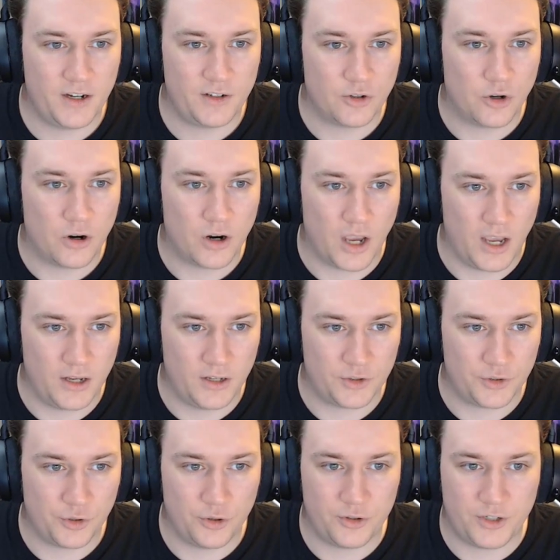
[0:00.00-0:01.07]
Donghei is
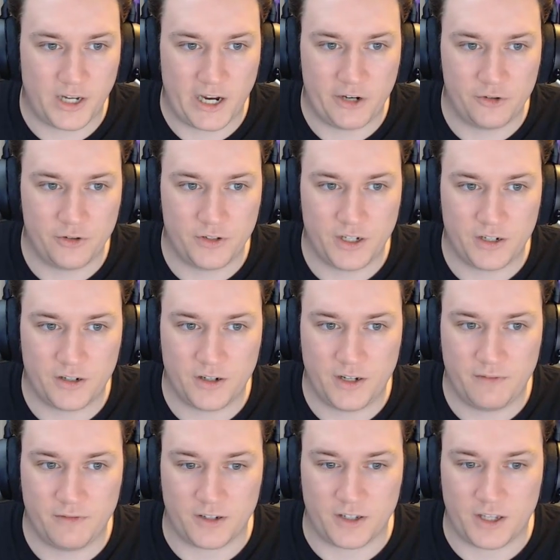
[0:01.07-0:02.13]
so dangerous it could
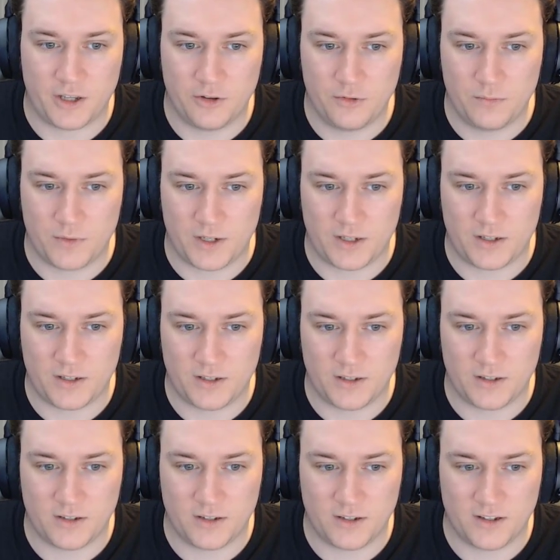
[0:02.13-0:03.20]
even kill me.
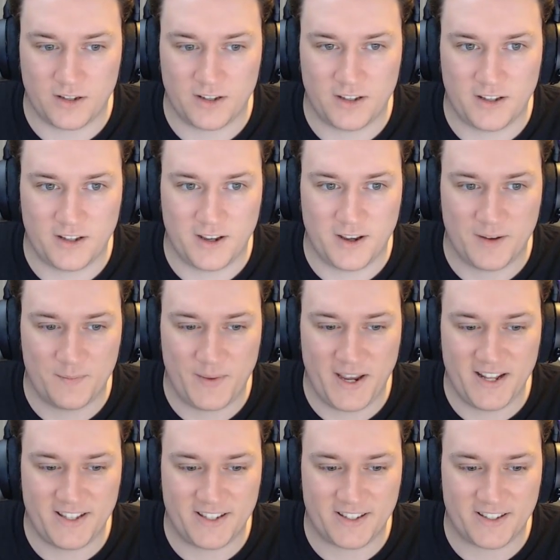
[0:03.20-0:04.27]

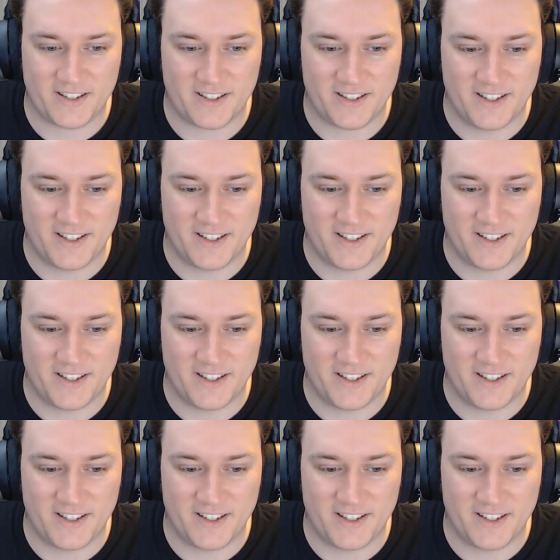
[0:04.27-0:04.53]
Men's.